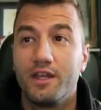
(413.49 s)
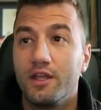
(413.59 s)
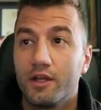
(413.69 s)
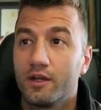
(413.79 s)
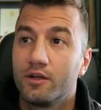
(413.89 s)
And
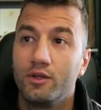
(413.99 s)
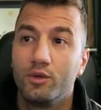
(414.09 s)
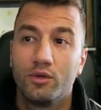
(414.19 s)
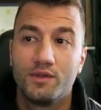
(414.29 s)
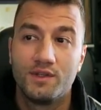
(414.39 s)
here you
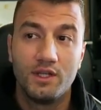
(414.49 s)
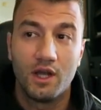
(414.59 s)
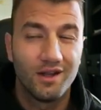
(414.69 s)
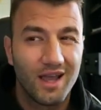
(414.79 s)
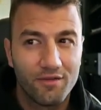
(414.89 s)
can see
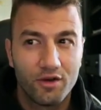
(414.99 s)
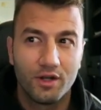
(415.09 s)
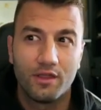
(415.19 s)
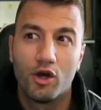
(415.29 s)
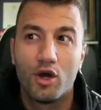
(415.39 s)
kind of
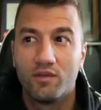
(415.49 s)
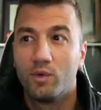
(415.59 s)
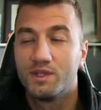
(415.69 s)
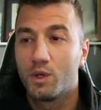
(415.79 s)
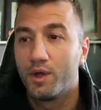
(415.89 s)
underneath the hood of
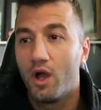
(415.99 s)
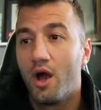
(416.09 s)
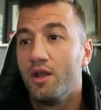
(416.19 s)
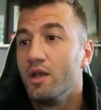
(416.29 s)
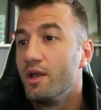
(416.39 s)
what's going
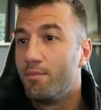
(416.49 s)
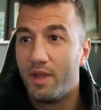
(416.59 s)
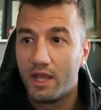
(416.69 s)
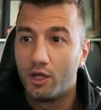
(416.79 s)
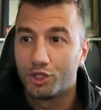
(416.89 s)
on,
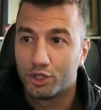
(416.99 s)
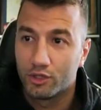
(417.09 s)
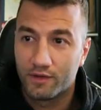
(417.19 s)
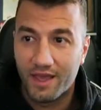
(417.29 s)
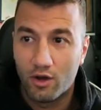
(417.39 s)
making
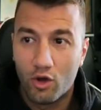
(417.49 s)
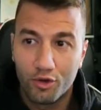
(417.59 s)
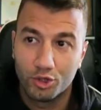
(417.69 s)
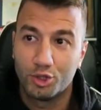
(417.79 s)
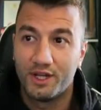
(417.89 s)
sure that all
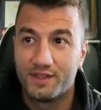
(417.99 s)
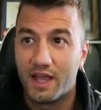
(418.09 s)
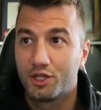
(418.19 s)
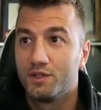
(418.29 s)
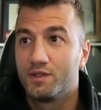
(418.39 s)
your
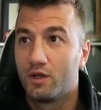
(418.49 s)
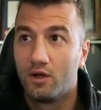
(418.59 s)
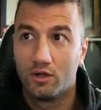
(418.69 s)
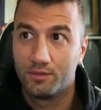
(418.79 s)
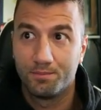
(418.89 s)
transactions
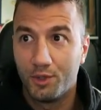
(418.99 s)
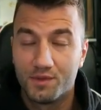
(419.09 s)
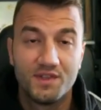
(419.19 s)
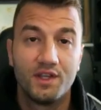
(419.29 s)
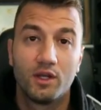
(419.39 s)
are, you know,
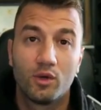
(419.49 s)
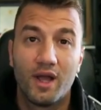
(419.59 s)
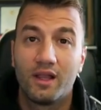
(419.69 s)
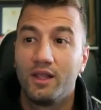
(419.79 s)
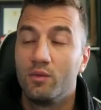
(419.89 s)
sitting
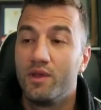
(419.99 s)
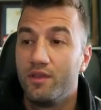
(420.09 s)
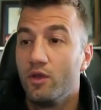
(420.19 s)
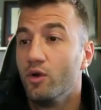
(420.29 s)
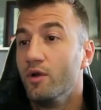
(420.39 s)
correctly with
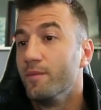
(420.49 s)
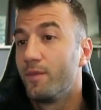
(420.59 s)
you.